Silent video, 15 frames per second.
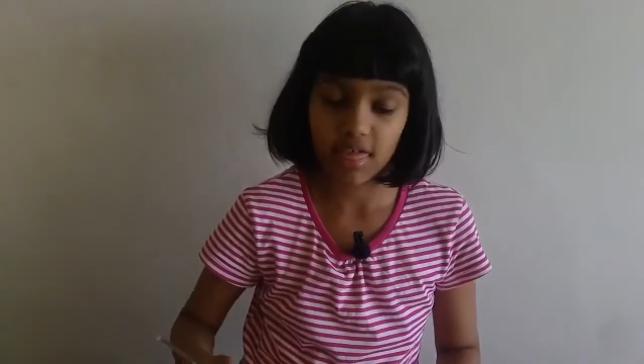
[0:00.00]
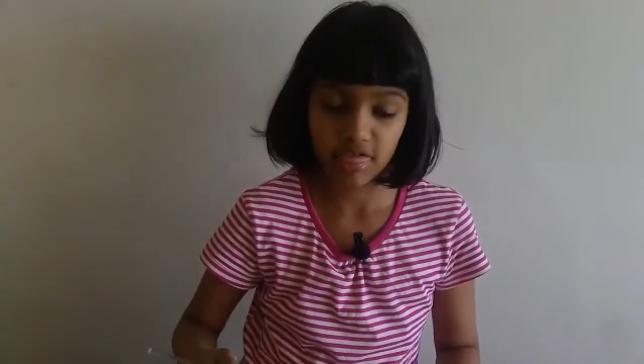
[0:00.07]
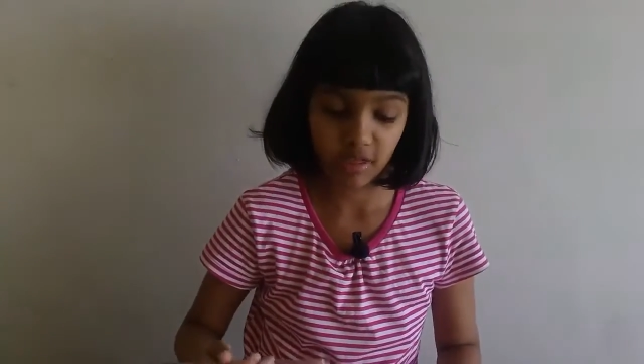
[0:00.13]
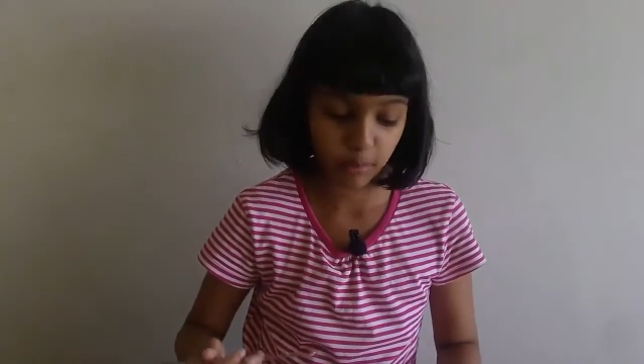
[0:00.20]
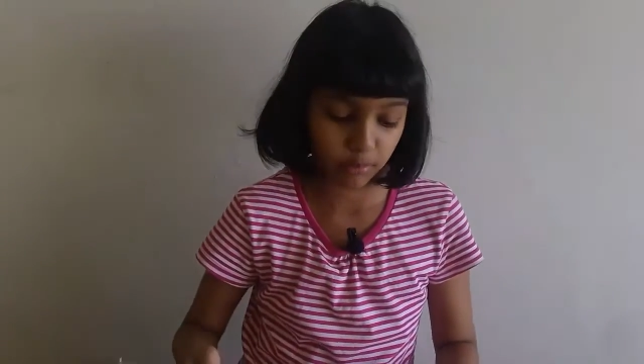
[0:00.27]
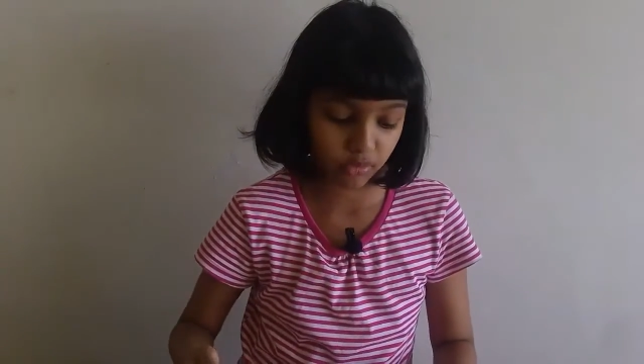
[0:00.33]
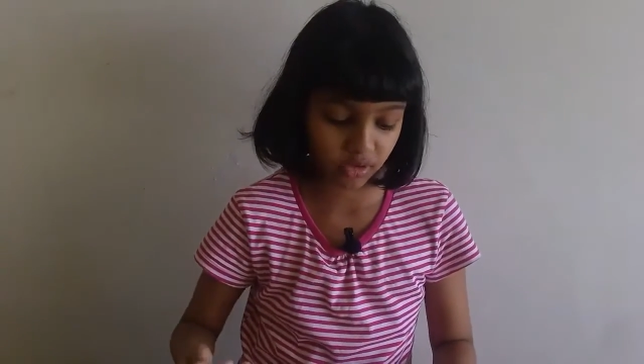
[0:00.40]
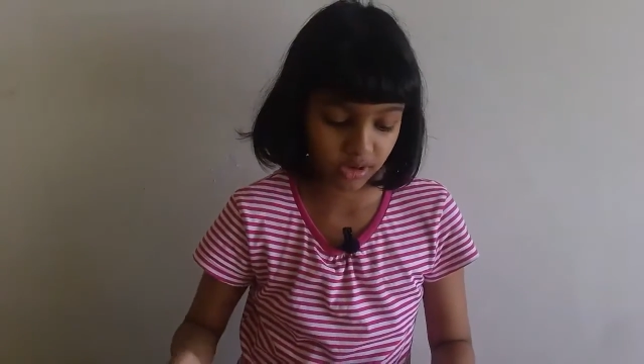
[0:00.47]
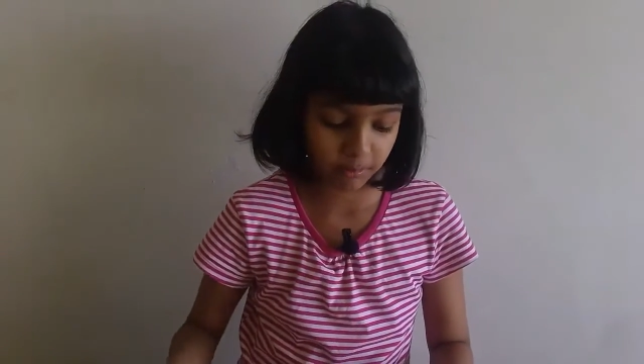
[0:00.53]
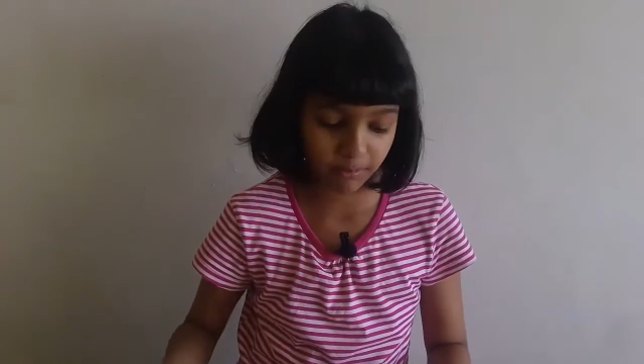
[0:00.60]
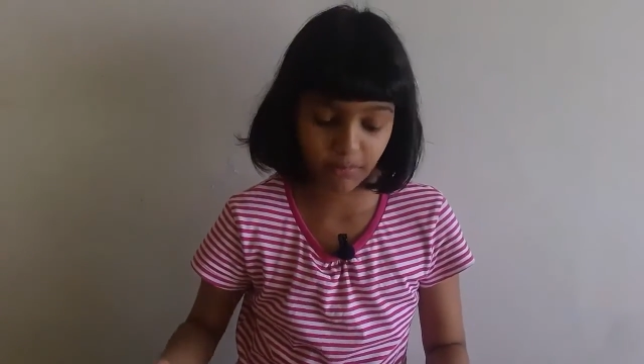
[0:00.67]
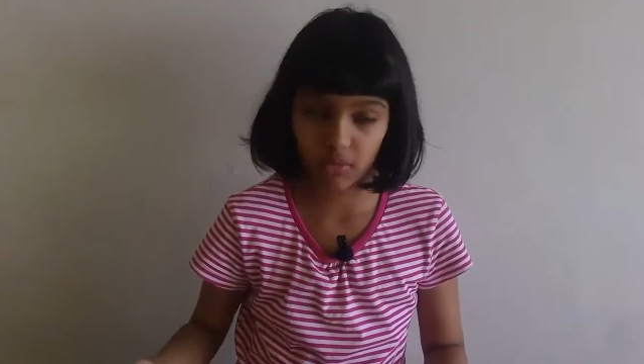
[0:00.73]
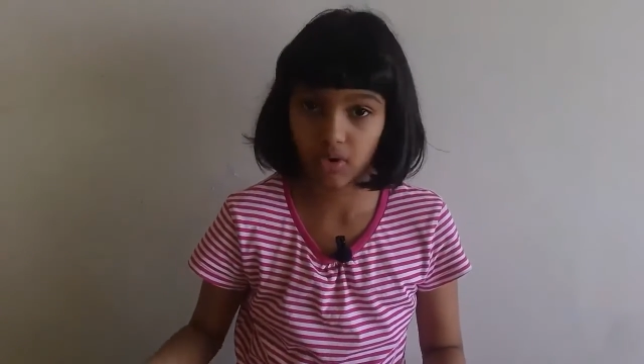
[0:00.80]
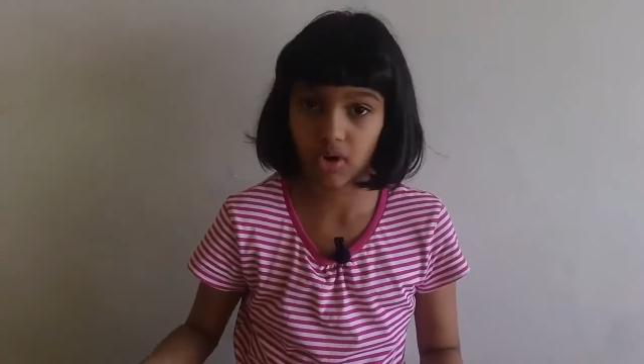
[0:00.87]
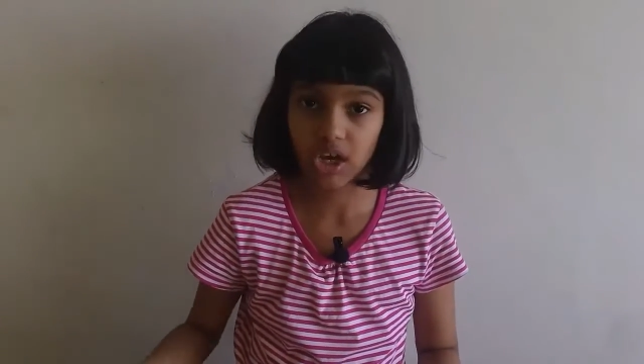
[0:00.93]
the
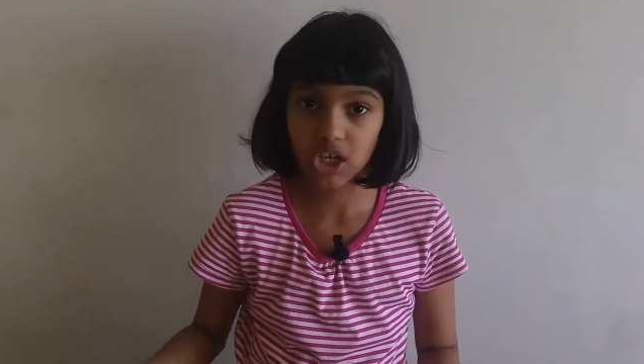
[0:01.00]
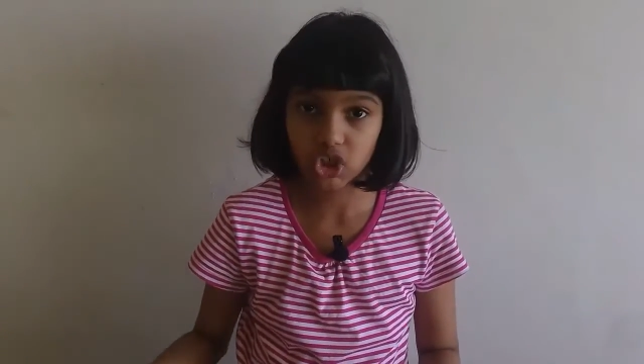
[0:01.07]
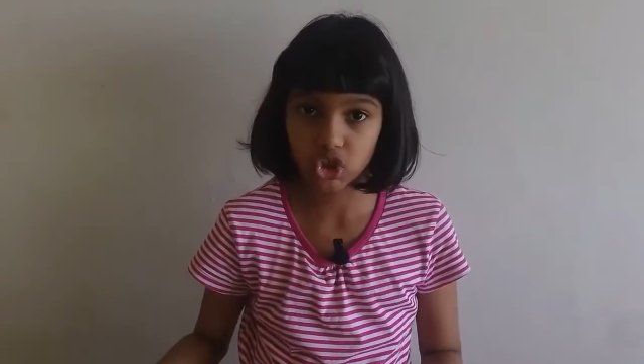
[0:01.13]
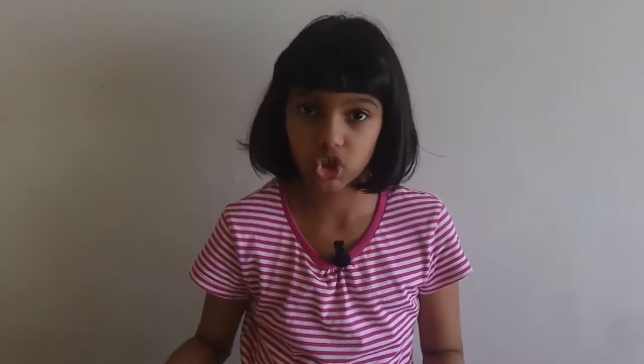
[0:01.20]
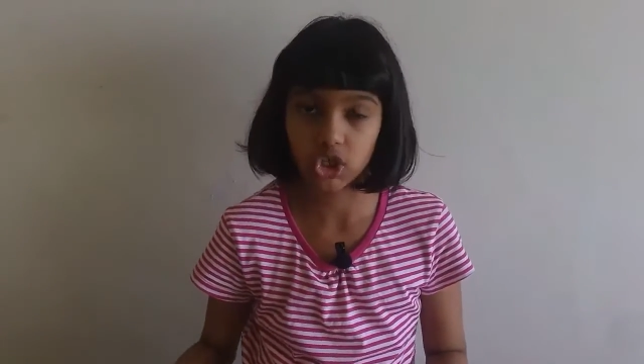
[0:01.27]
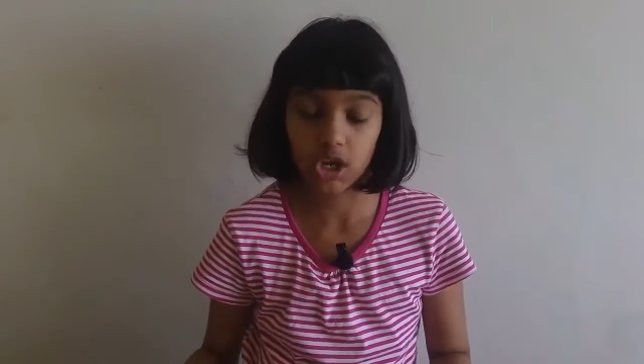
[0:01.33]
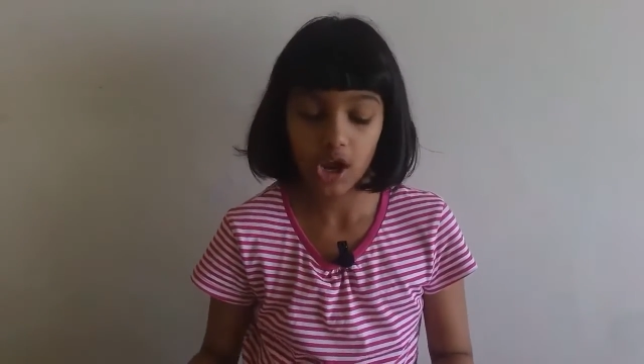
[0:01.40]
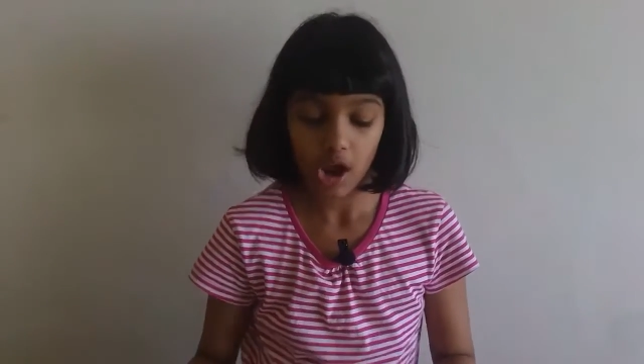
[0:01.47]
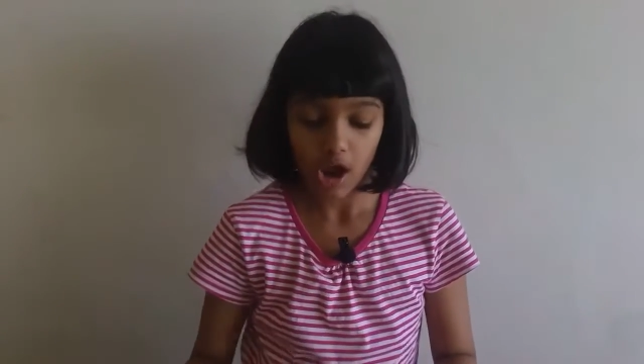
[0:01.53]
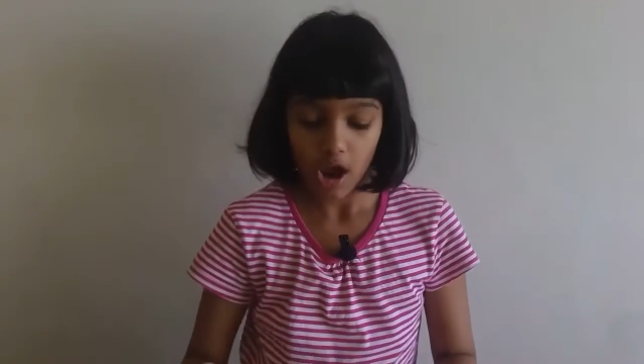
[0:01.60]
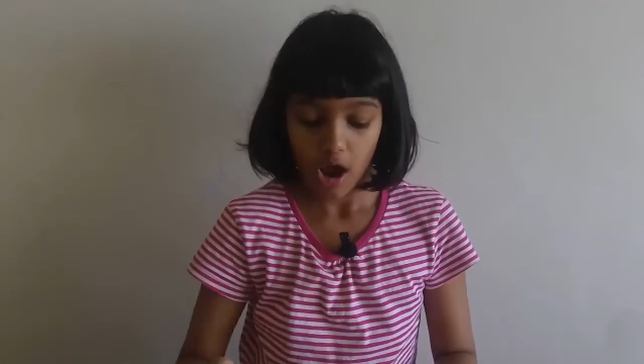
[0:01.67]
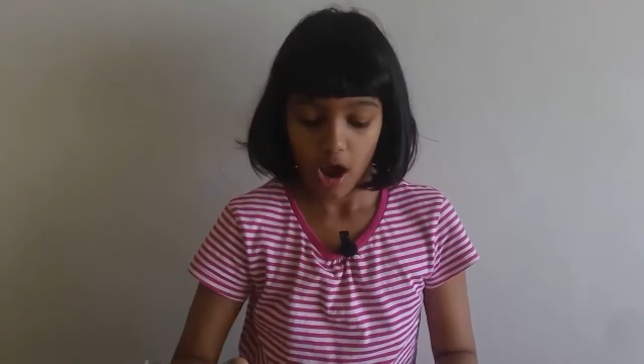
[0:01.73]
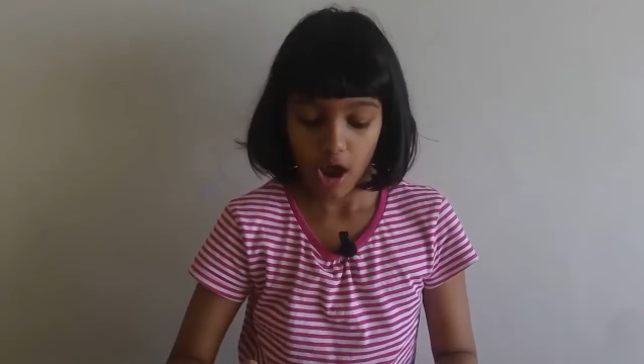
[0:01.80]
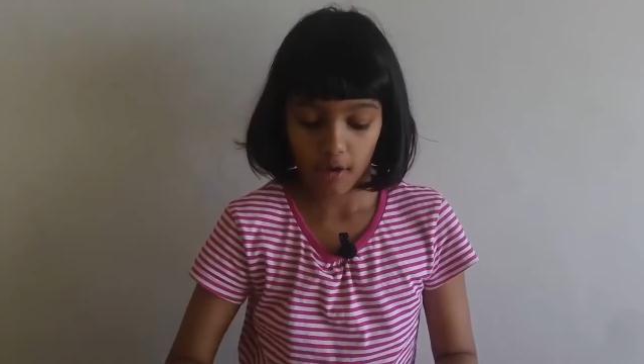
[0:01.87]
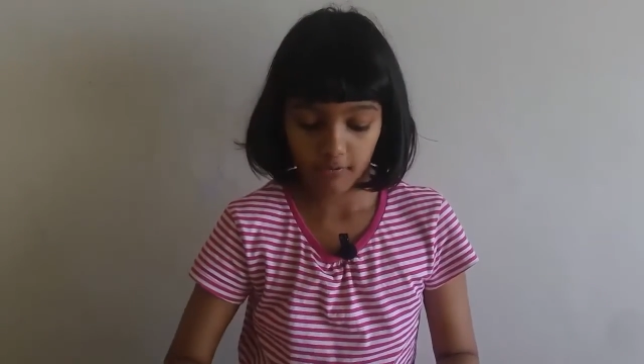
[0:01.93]
preparation
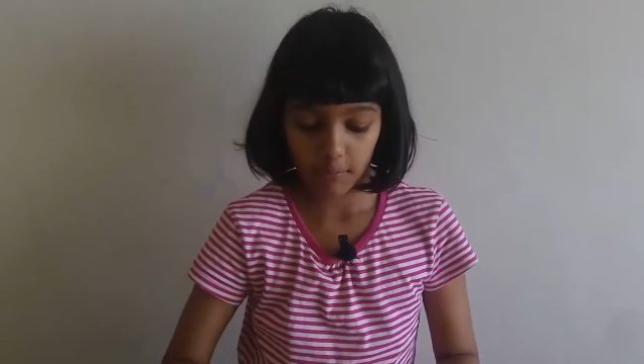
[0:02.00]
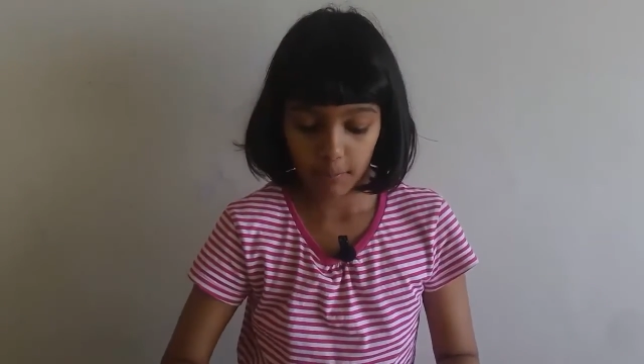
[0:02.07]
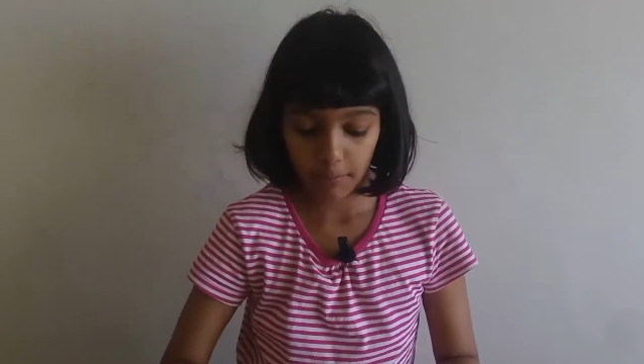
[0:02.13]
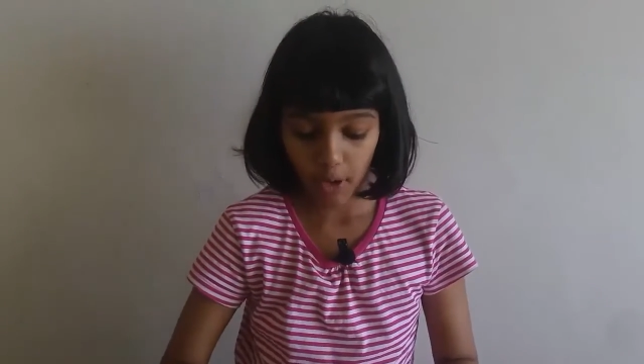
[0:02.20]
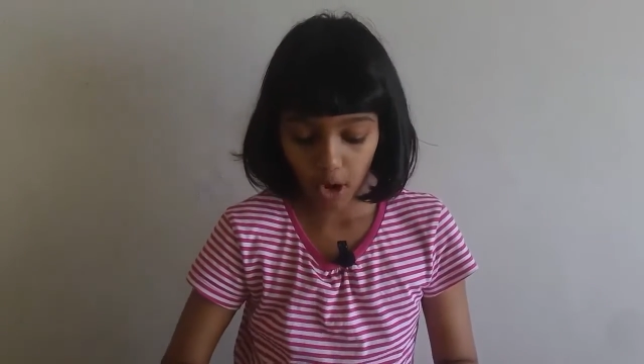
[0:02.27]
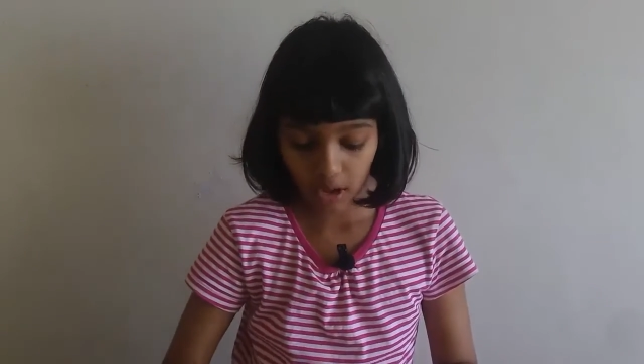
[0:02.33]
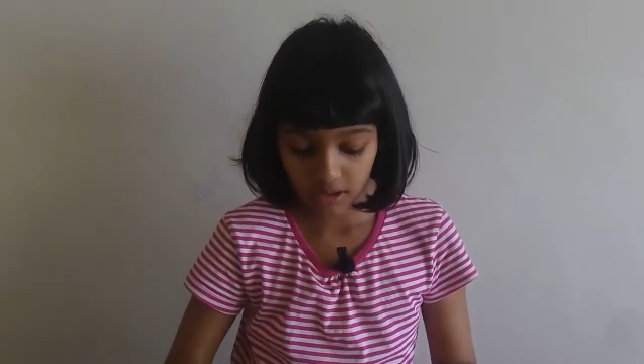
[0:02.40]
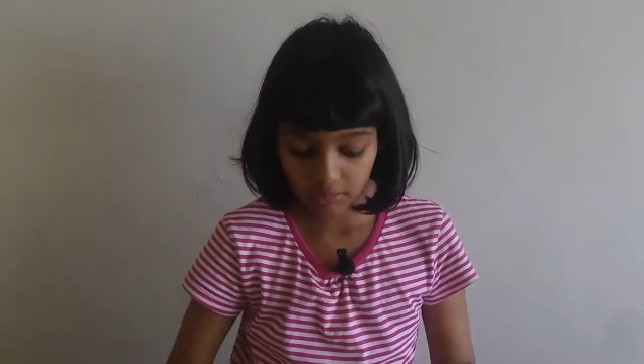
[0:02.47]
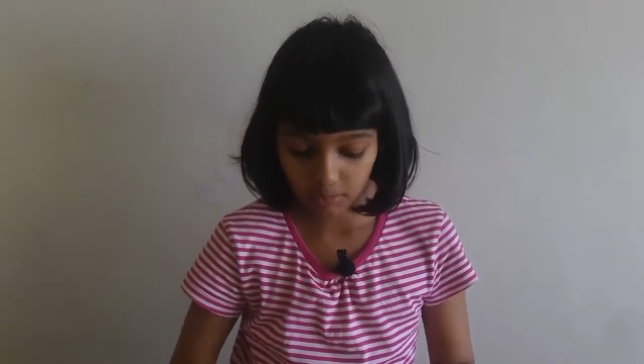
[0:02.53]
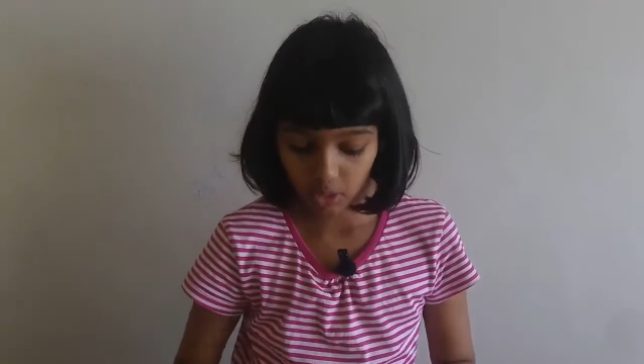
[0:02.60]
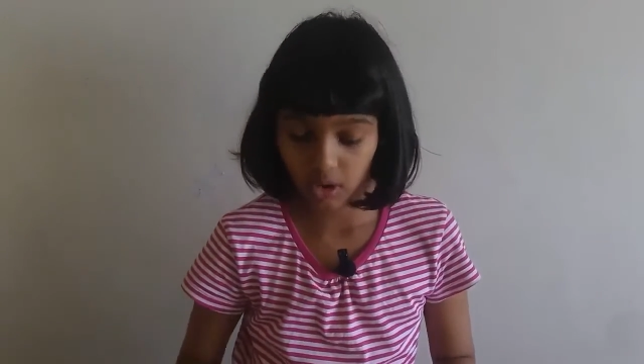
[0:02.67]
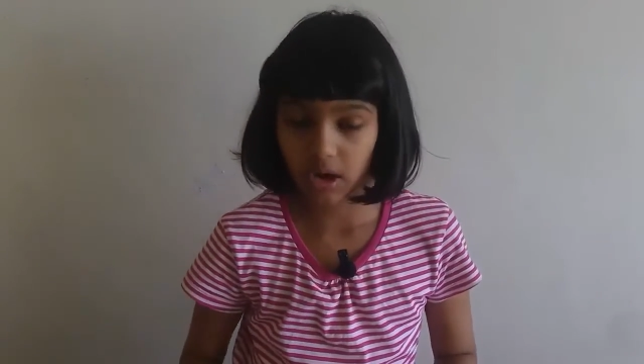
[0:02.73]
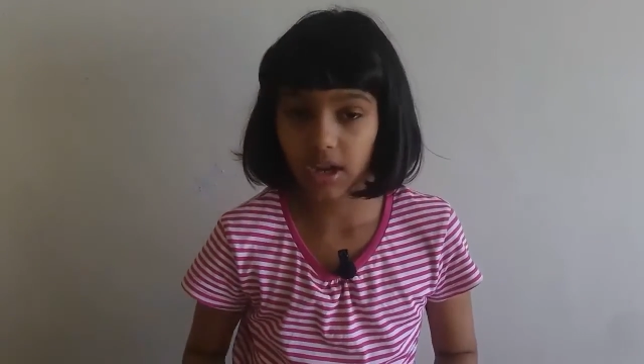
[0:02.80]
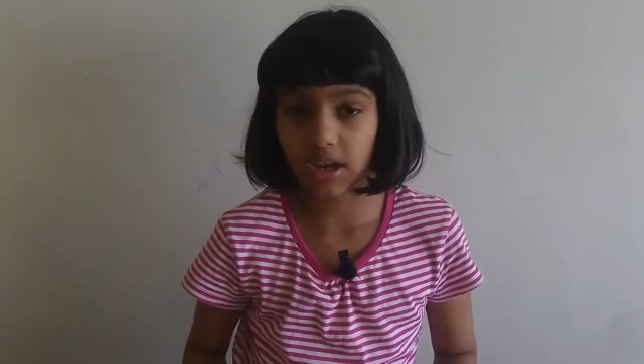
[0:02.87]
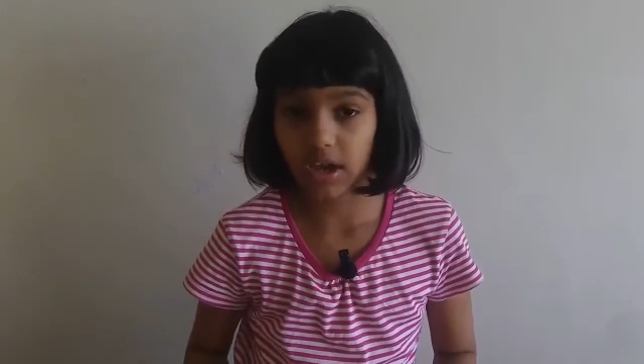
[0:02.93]
of a polymer, and